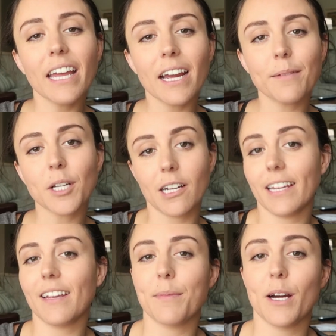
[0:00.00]
Today I'm
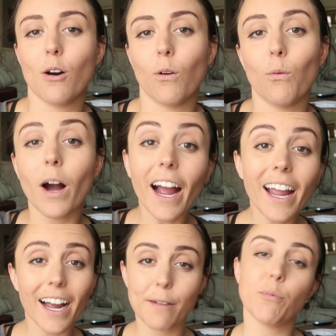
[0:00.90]
talking about
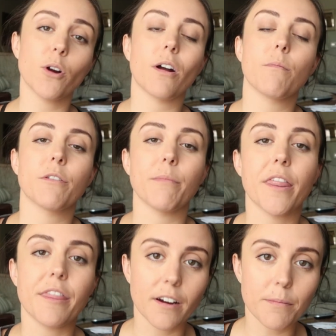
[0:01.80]
why I broke up with my
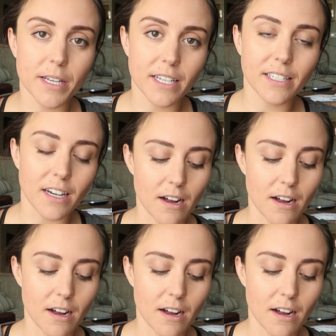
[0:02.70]
therapist.